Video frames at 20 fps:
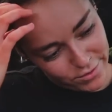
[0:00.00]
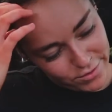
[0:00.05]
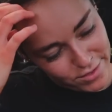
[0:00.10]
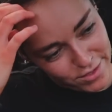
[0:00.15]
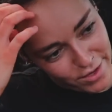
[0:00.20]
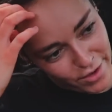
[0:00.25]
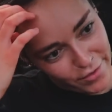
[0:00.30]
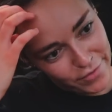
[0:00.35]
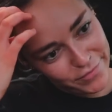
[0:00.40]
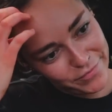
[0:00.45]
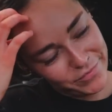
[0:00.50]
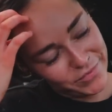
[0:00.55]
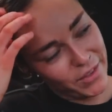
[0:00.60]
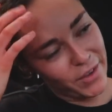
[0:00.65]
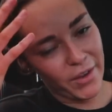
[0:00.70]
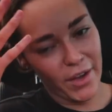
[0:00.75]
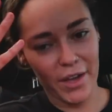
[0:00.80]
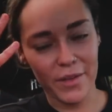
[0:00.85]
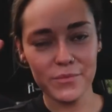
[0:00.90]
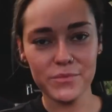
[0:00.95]
So,
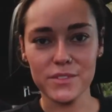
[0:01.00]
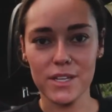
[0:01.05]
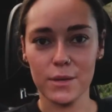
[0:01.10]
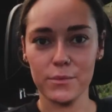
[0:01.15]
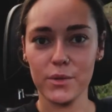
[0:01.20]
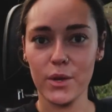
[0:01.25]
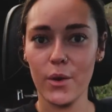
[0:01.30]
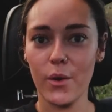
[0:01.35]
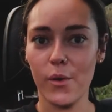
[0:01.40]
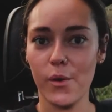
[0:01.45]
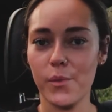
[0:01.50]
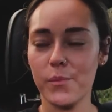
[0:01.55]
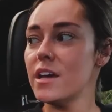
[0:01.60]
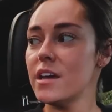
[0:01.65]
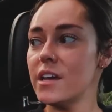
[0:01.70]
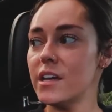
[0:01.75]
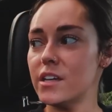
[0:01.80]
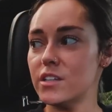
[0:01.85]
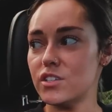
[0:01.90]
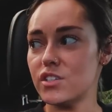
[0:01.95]
okay, time to go home
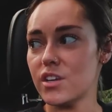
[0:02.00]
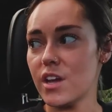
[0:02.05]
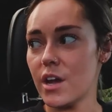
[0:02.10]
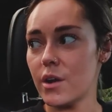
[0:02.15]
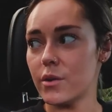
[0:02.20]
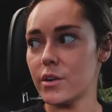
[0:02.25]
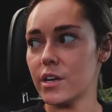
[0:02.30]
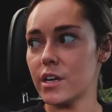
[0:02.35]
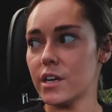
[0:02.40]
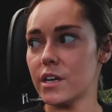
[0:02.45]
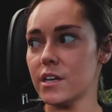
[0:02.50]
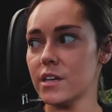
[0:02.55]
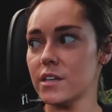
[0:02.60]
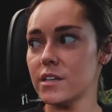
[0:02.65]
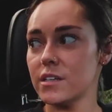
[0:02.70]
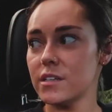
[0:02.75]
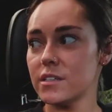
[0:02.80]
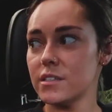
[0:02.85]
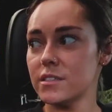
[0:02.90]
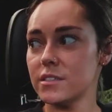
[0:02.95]
and shower.
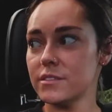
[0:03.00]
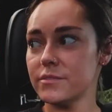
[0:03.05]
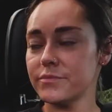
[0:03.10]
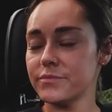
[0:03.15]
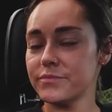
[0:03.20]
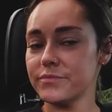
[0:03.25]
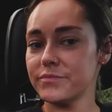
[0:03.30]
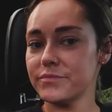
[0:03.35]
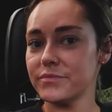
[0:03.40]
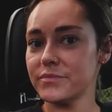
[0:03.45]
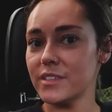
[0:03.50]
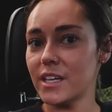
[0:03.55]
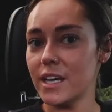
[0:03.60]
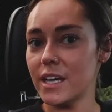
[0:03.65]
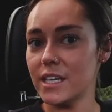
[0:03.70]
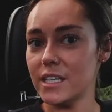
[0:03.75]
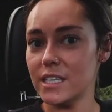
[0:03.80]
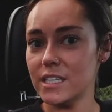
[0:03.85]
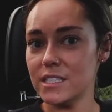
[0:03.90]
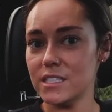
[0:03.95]

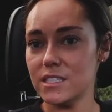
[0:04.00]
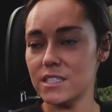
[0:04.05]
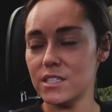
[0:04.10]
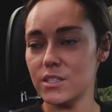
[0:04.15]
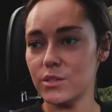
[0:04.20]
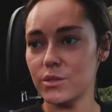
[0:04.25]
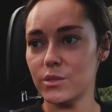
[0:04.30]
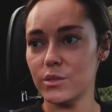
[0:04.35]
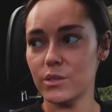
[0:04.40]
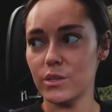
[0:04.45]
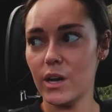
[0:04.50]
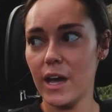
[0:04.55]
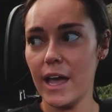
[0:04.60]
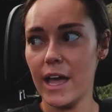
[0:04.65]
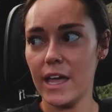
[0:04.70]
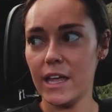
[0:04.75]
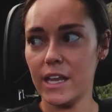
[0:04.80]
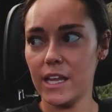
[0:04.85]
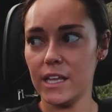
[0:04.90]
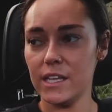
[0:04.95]
I need to
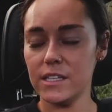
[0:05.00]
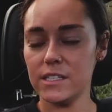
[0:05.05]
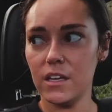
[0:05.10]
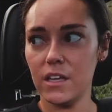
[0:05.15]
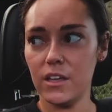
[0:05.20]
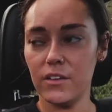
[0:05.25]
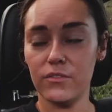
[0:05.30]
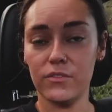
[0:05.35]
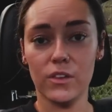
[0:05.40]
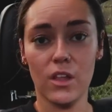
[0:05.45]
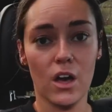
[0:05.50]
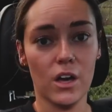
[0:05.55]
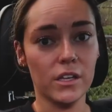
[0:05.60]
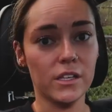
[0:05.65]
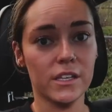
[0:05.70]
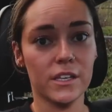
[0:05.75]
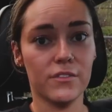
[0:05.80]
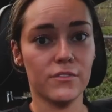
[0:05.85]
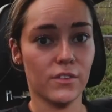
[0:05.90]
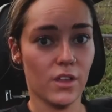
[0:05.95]
edit a vlog
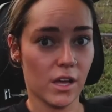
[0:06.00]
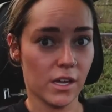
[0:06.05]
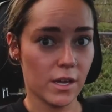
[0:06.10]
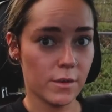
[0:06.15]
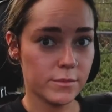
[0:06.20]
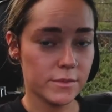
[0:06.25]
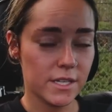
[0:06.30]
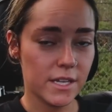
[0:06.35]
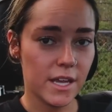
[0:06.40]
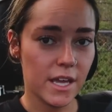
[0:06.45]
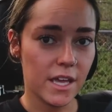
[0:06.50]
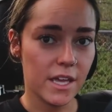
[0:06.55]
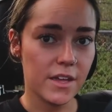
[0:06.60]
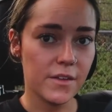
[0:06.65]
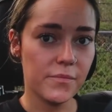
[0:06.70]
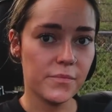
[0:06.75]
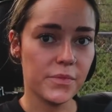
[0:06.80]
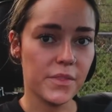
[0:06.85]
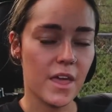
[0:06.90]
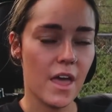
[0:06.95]
and get a vlog up today.
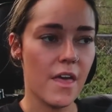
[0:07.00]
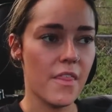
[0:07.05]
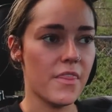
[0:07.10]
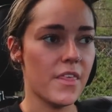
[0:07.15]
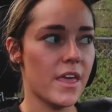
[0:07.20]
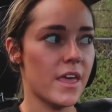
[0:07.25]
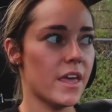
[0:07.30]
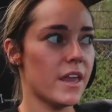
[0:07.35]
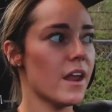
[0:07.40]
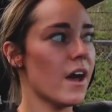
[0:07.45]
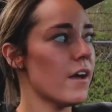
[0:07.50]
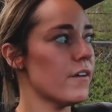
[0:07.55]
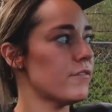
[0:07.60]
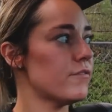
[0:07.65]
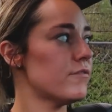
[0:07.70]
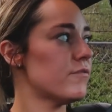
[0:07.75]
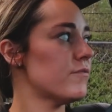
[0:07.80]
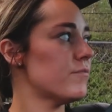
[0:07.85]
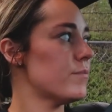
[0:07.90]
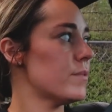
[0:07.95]
And then I
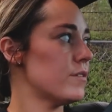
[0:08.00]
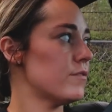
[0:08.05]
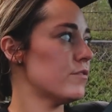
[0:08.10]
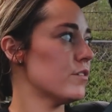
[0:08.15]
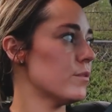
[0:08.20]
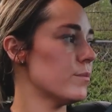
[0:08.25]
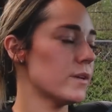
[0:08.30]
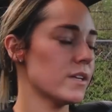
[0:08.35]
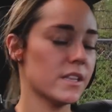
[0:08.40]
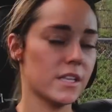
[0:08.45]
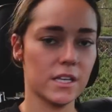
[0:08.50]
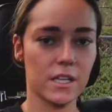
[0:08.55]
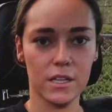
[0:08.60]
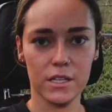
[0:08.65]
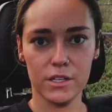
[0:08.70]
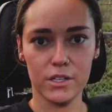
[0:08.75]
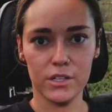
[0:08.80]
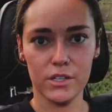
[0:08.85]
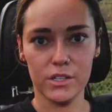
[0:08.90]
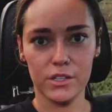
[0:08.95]
been filming like a
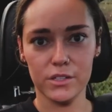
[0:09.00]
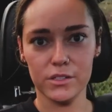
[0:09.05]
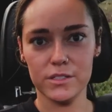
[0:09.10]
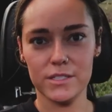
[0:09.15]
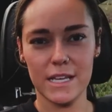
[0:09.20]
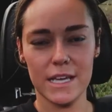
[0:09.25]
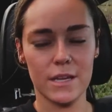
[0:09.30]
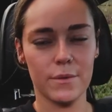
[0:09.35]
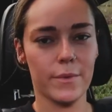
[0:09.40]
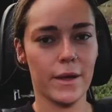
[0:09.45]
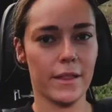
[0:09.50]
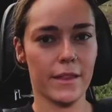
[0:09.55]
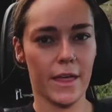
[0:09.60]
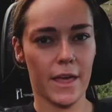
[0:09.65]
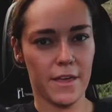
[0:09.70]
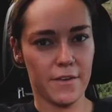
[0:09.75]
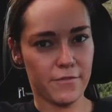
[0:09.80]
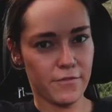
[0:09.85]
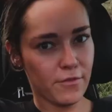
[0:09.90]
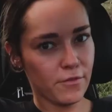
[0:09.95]
little day in my
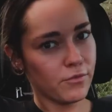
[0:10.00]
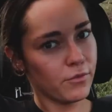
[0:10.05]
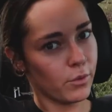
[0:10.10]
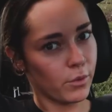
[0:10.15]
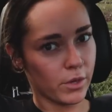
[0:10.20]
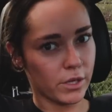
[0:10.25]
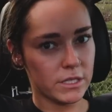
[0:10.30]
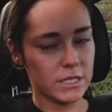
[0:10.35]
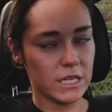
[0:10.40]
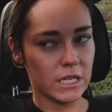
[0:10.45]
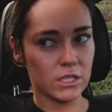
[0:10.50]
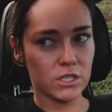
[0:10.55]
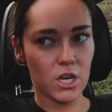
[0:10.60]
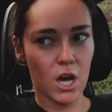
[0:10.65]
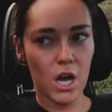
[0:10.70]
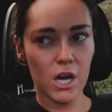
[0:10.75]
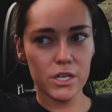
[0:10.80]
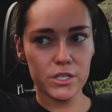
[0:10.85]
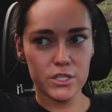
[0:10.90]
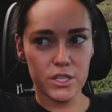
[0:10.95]
life for TikTok.